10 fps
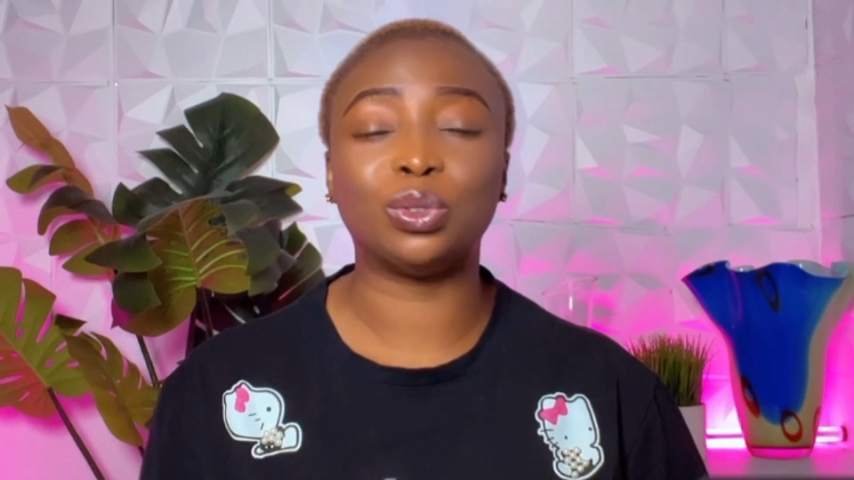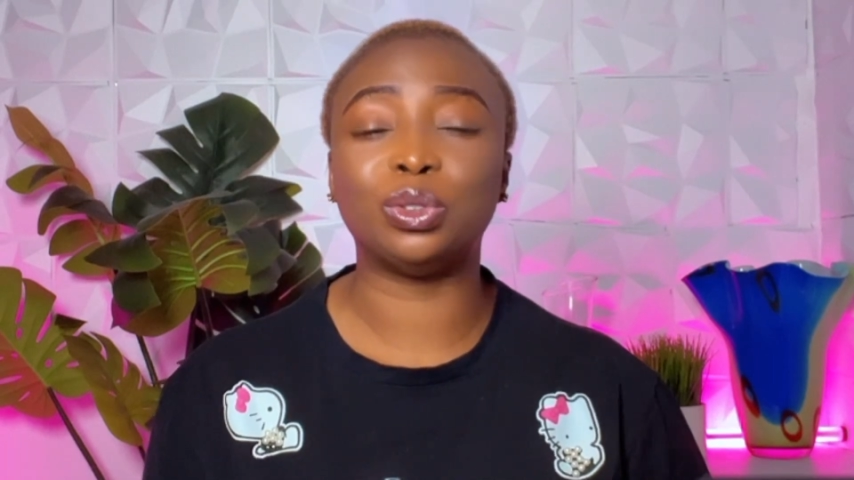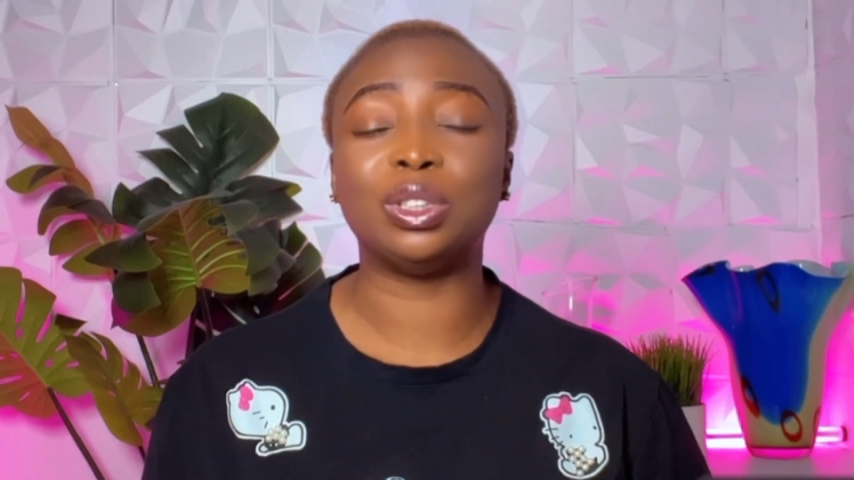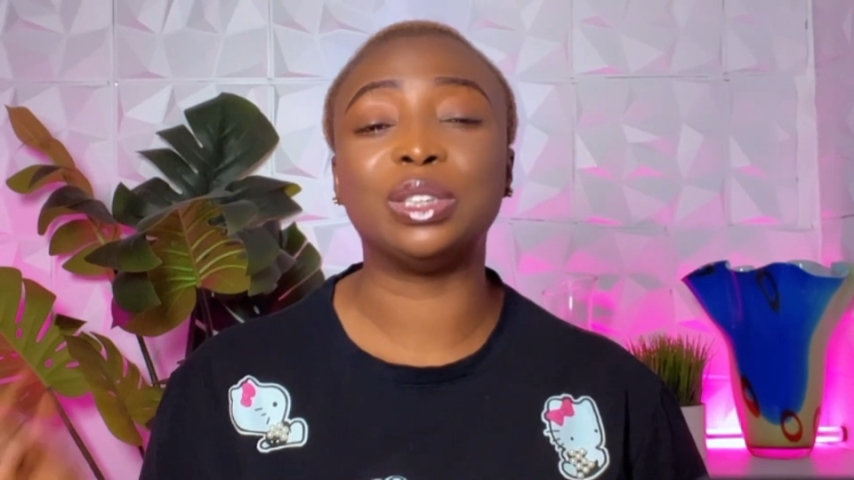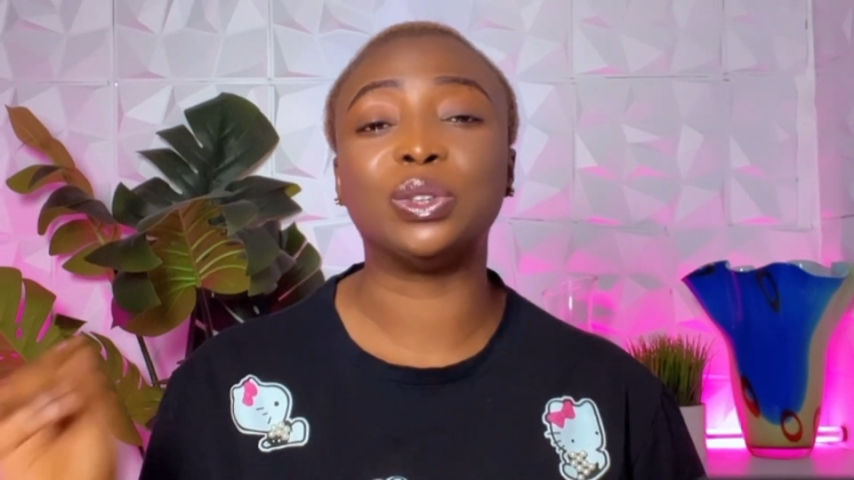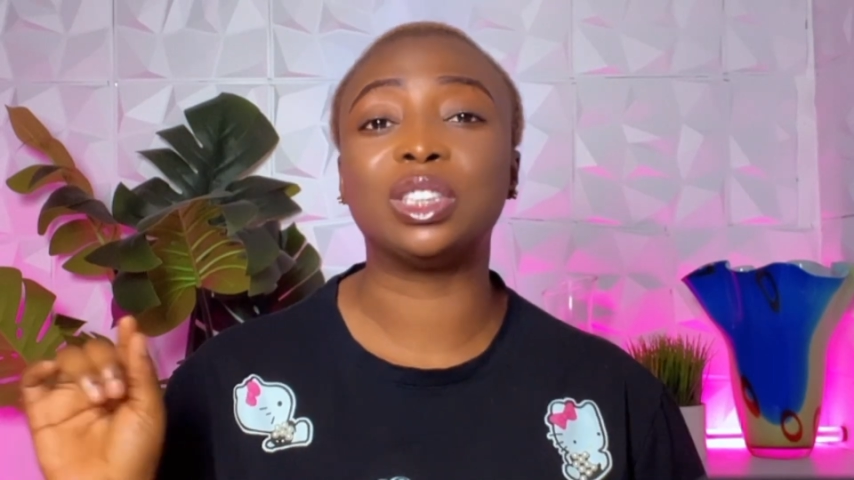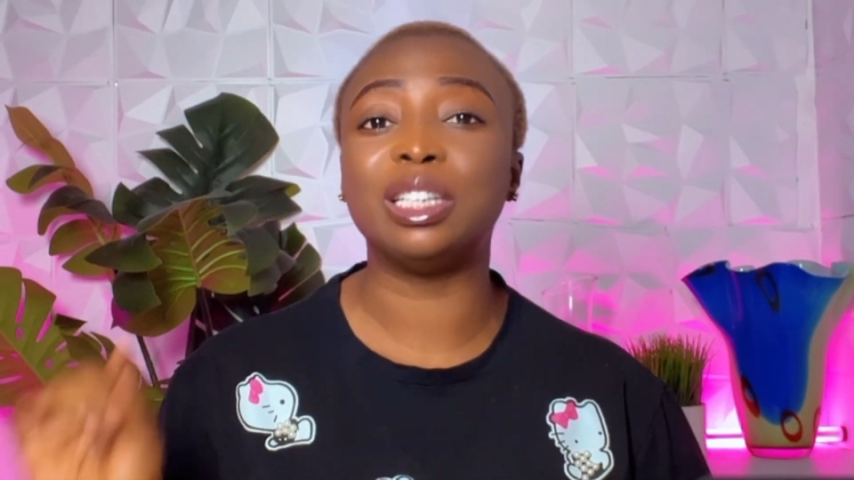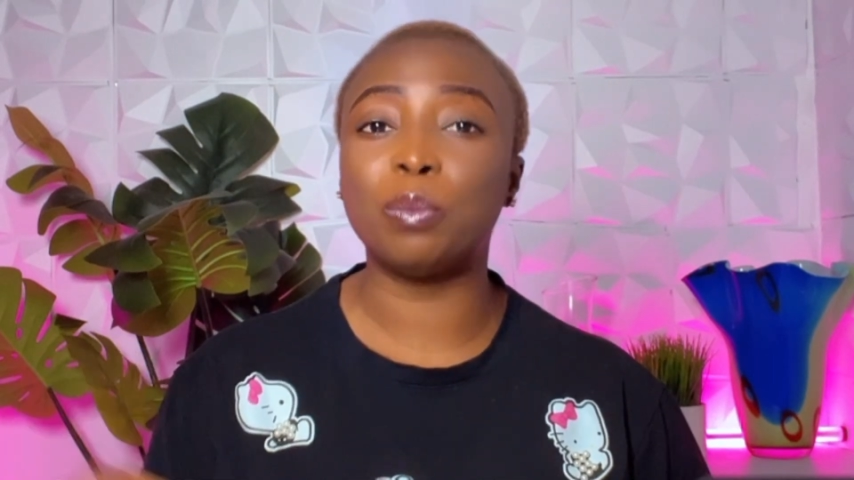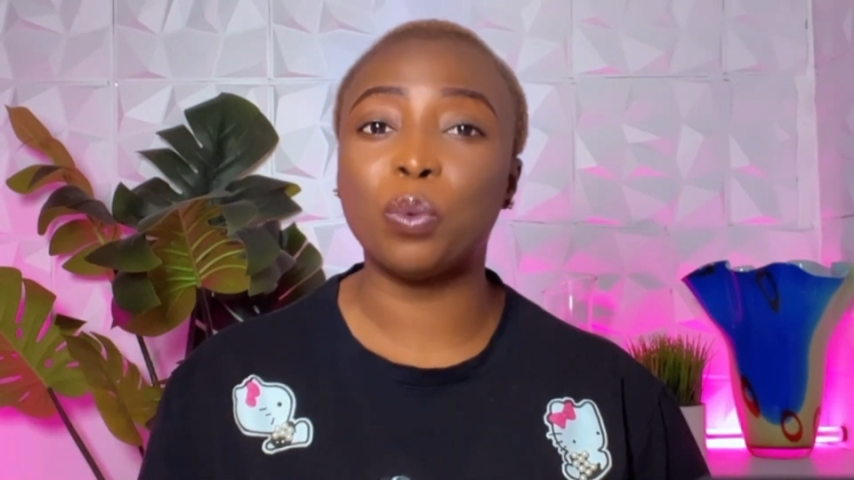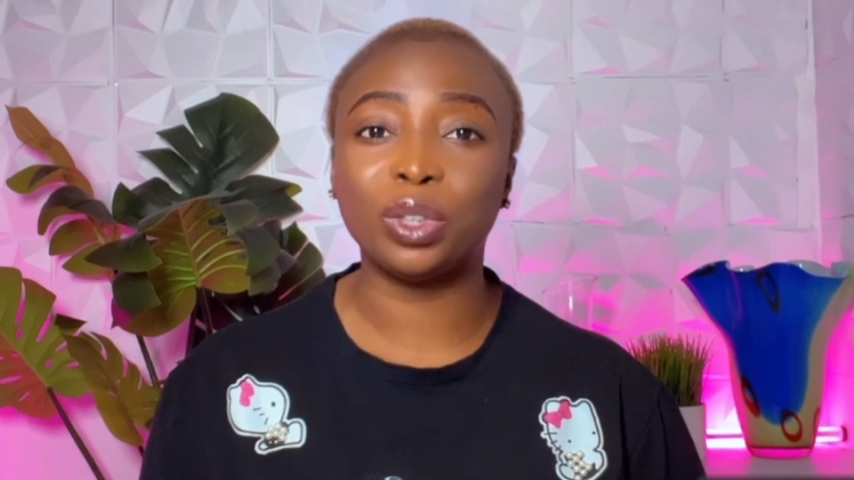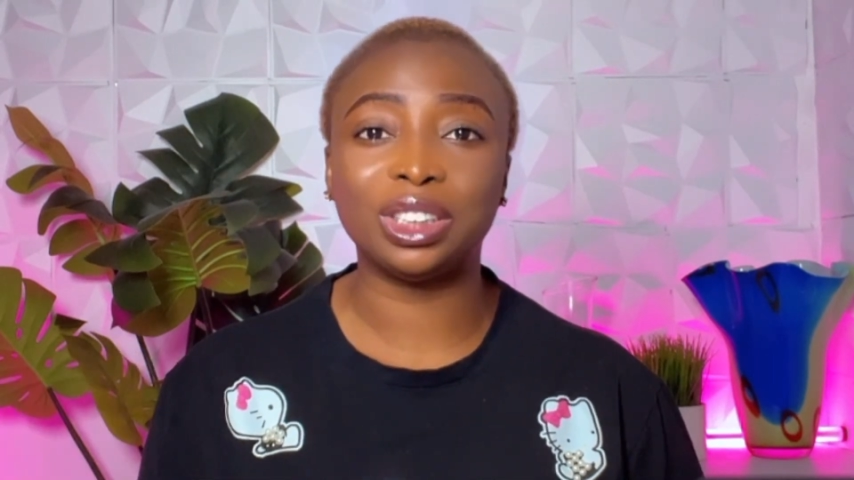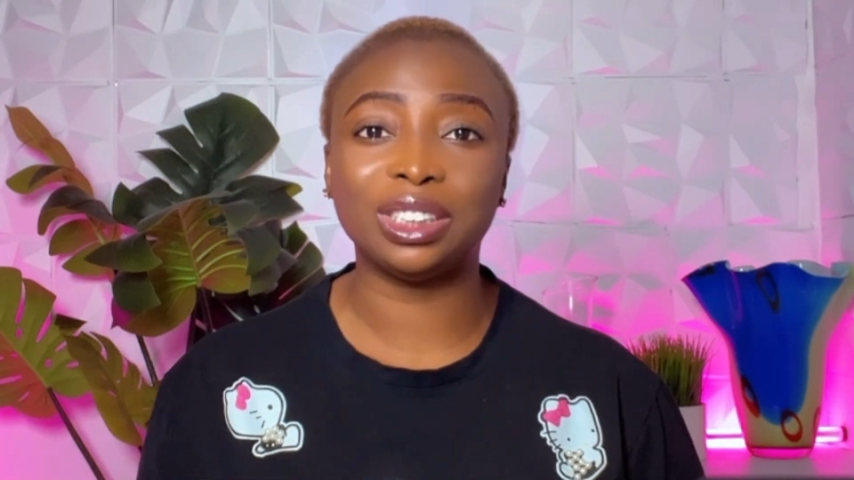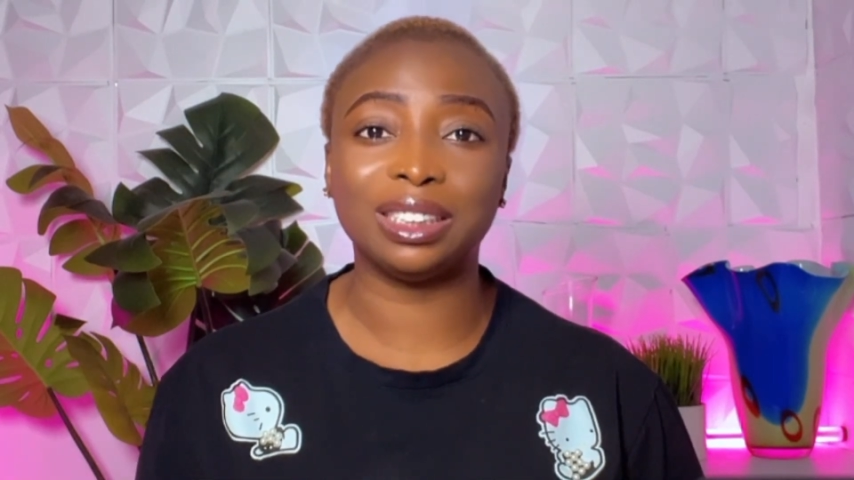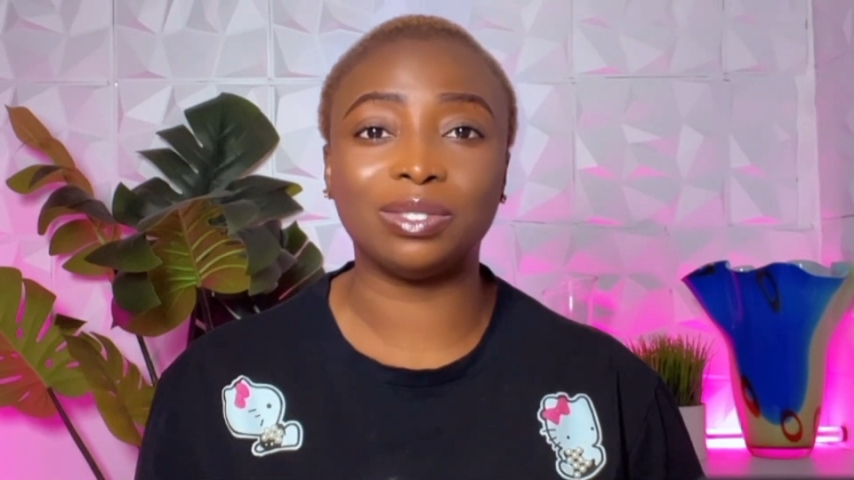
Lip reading: you need to keep watching this